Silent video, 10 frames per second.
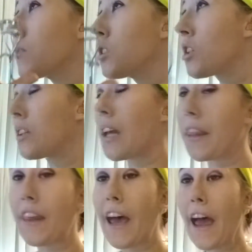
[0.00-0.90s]
Just
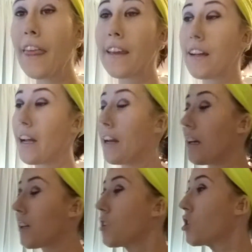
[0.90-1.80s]
like that. And
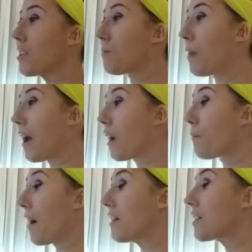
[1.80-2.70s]
then just apply your
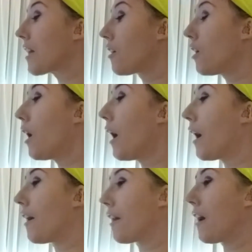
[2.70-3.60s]
mascara
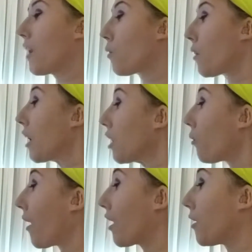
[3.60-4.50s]
on any way you
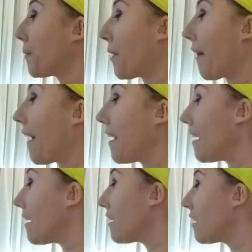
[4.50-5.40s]
want to apply
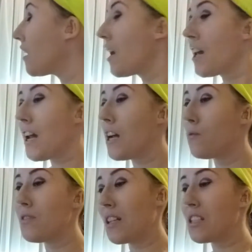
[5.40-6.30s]
it. It
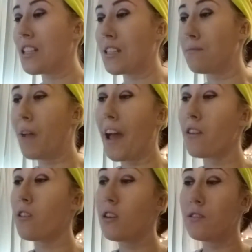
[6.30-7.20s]
really doesn't
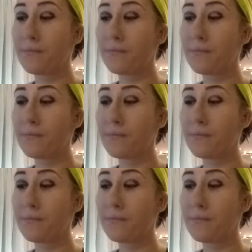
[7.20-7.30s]
matter.